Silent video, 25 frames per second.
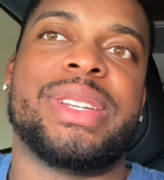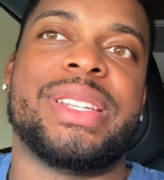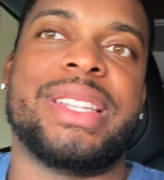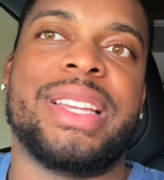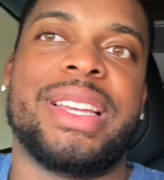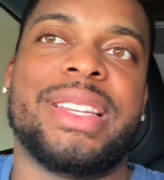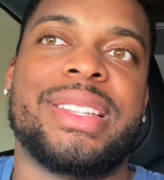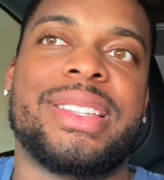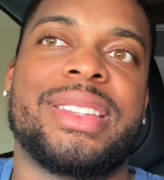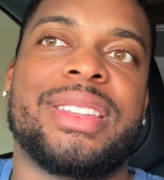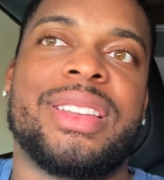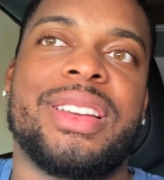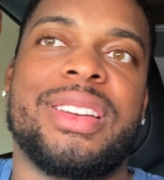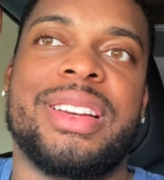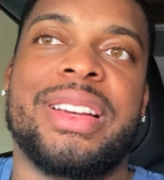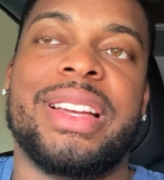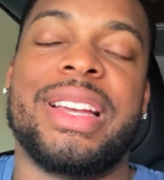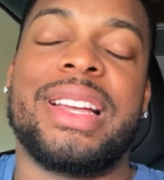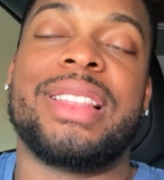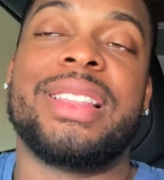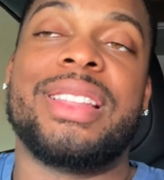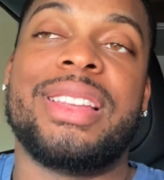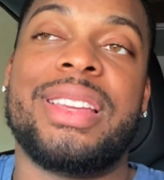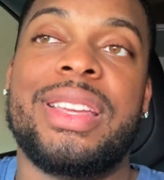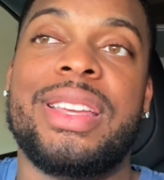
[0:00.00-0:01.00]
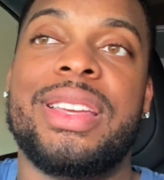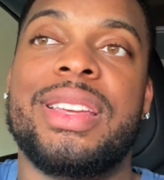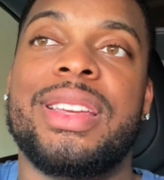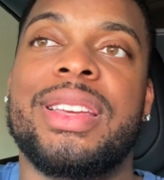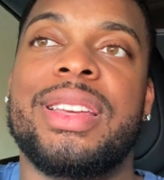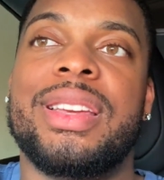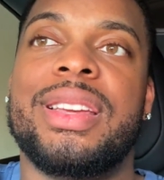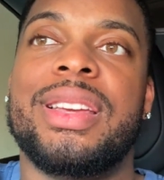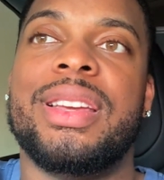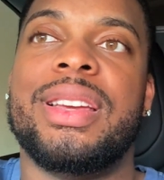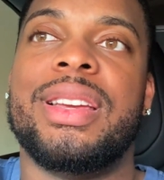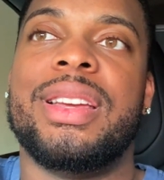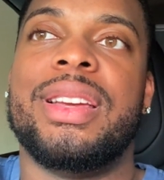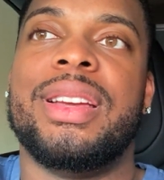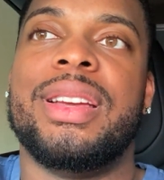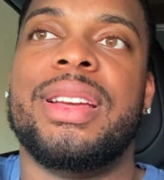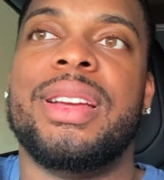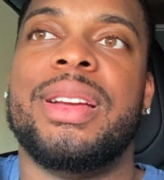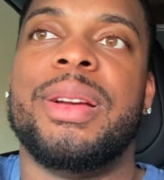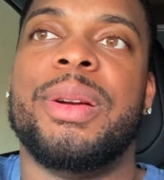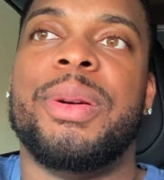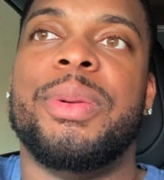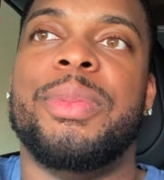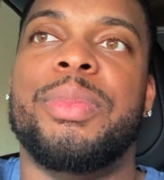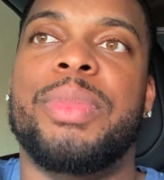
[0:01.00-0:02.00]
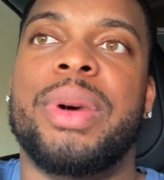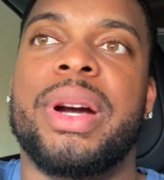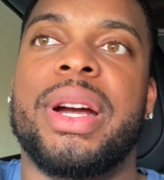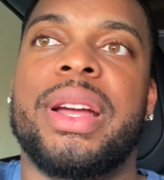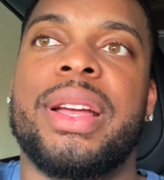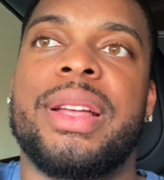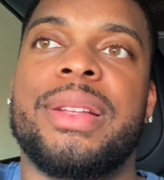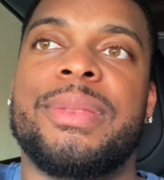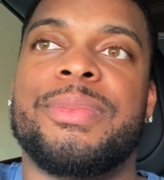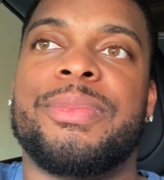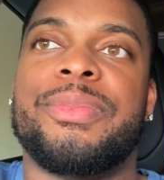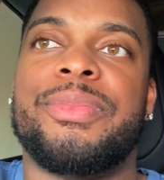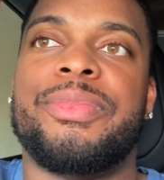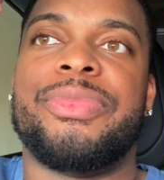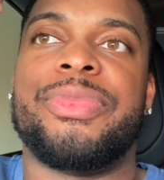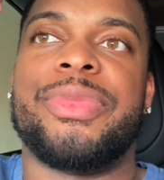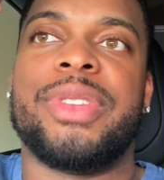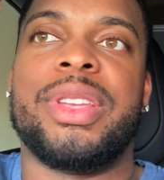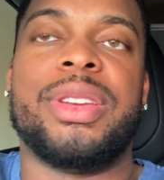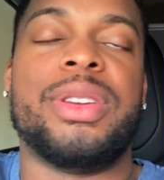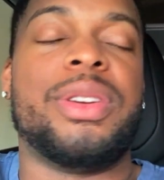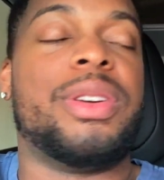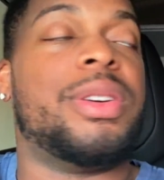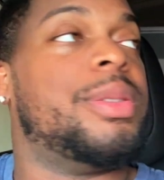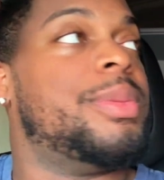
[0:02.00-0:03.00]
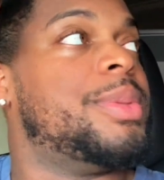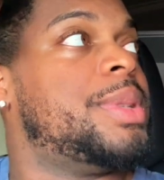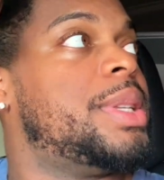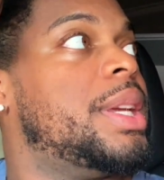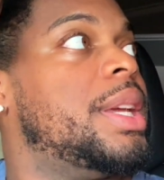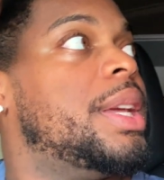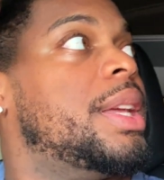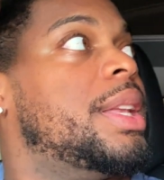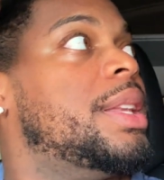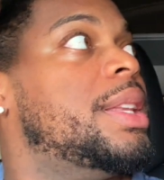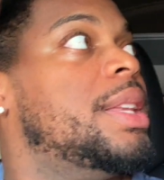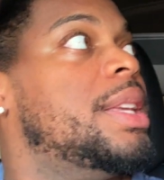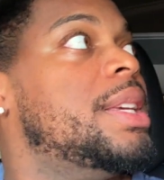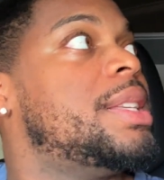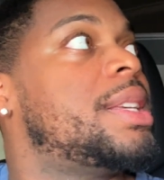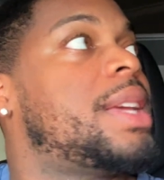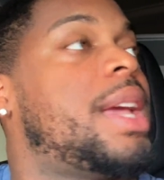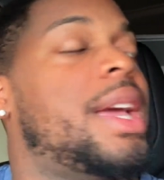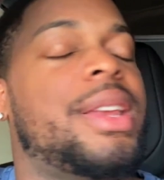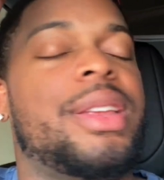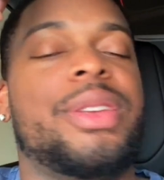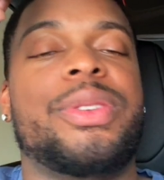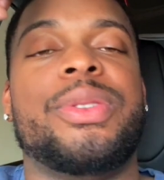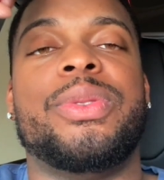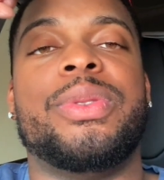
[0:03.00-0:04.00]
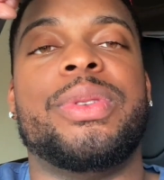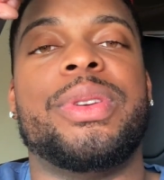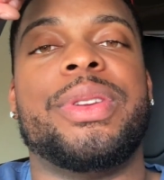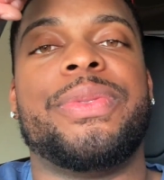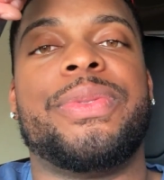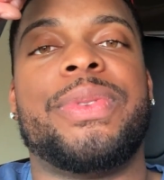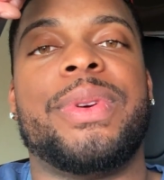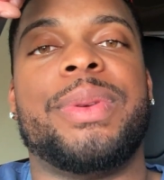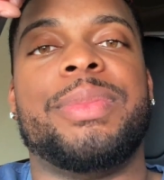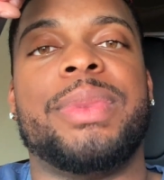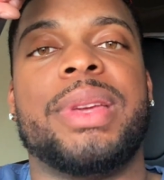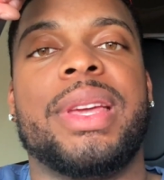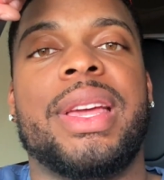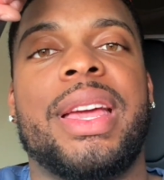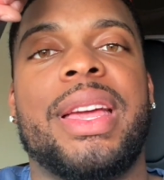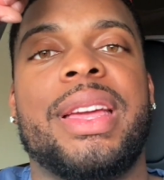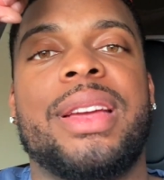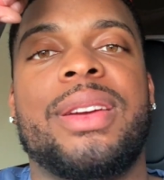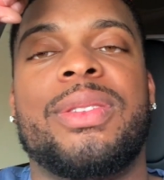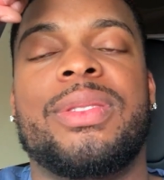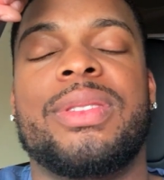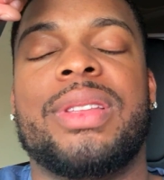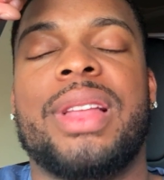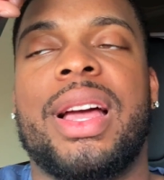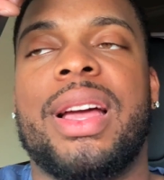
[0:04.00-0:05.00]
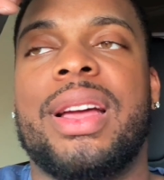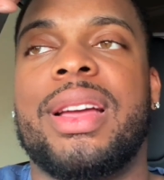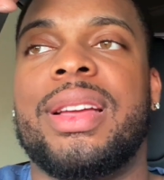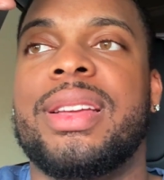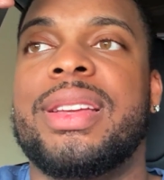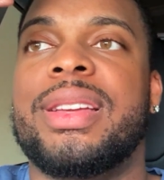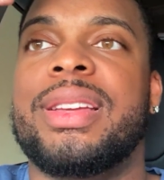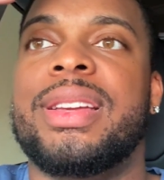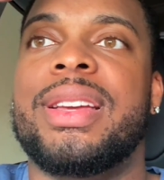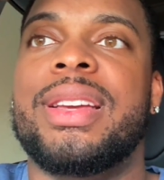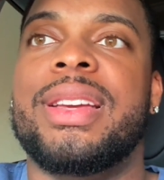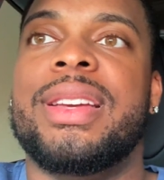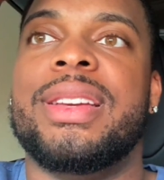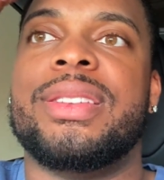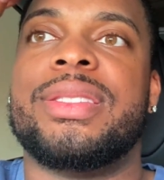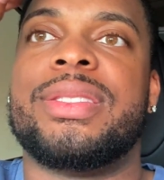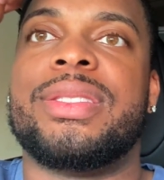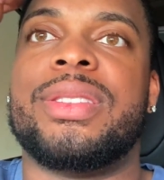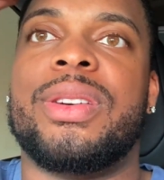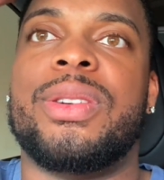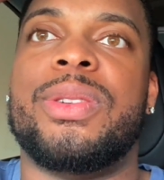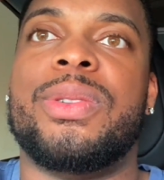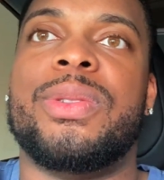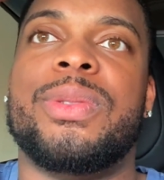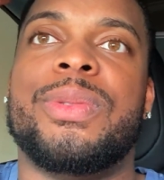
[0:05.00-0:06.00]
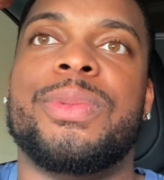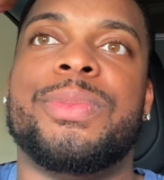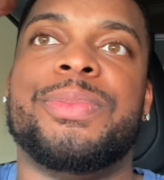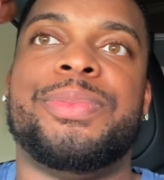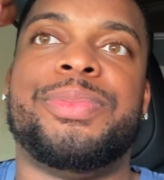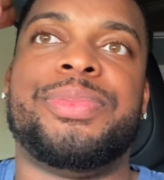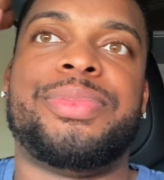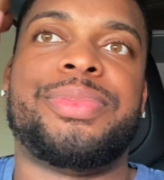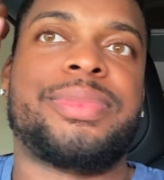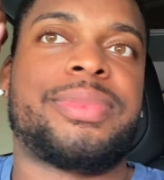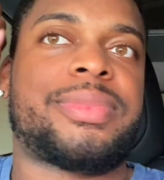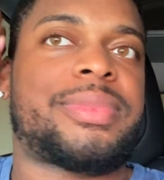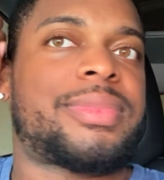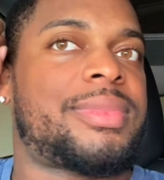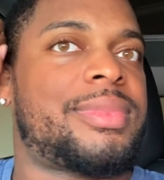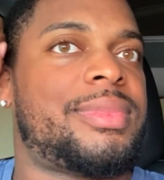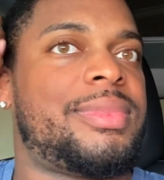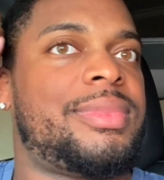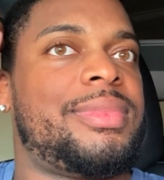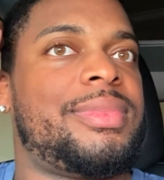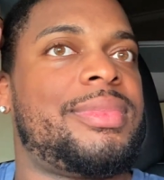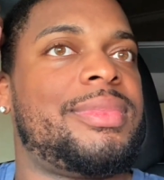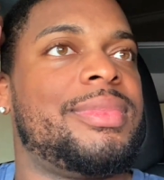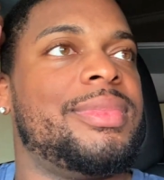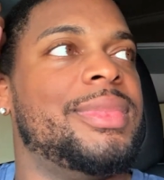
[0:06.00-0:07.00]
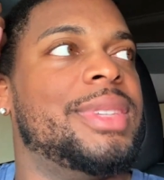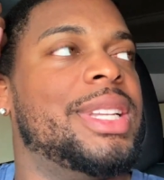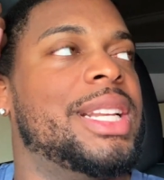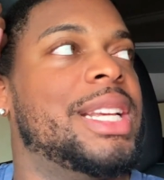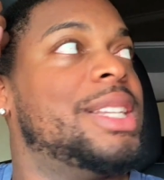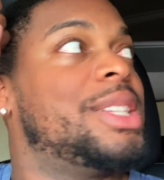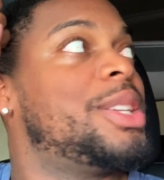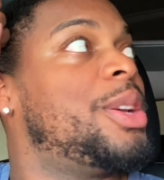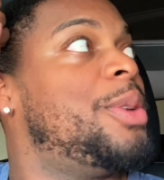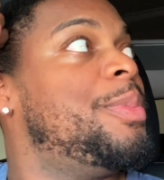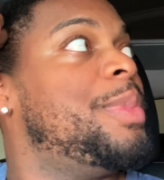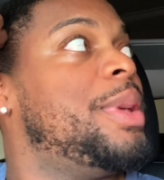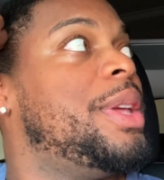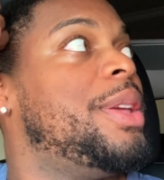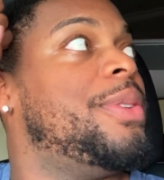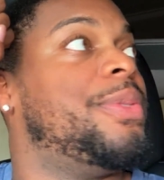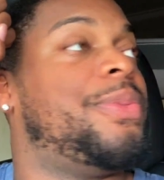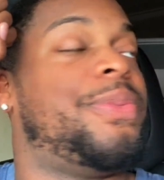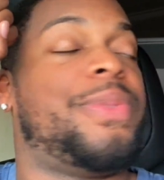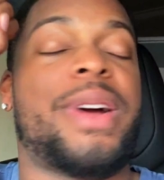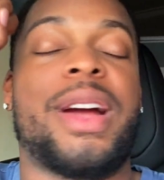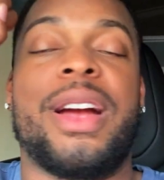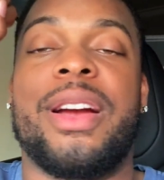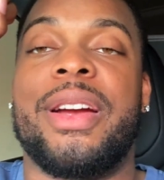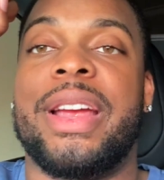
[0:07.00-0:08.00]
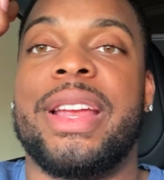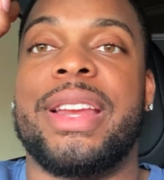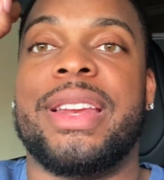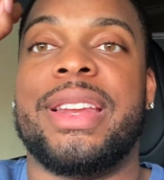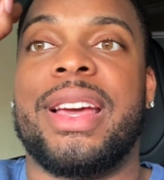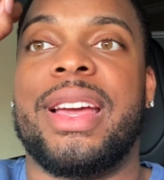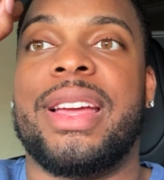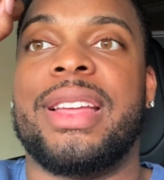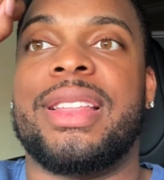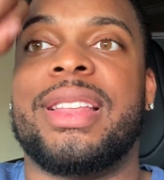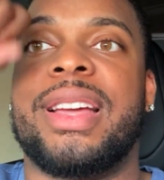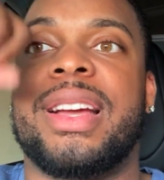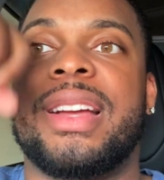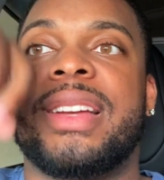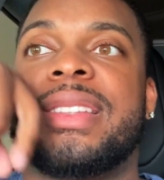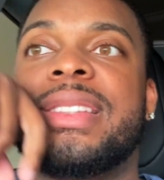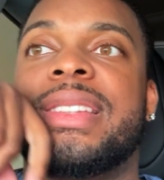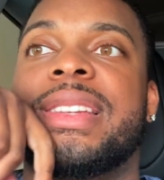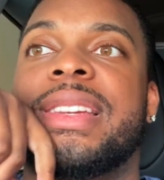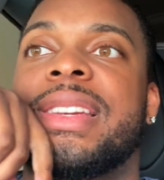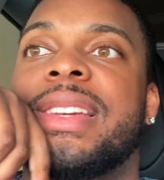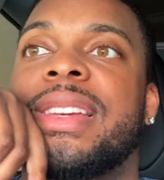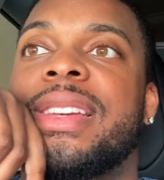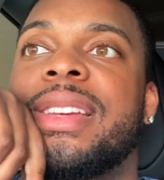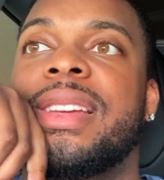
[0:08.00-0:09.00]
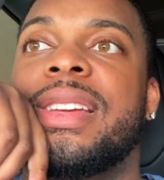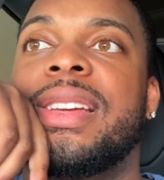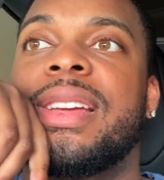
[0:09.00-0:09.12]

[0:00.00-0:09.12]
that's ugly, but you know what I'm saying? This kind of doing it for me. I ain't gonna lie. So it's gonna be fire at night, like I said.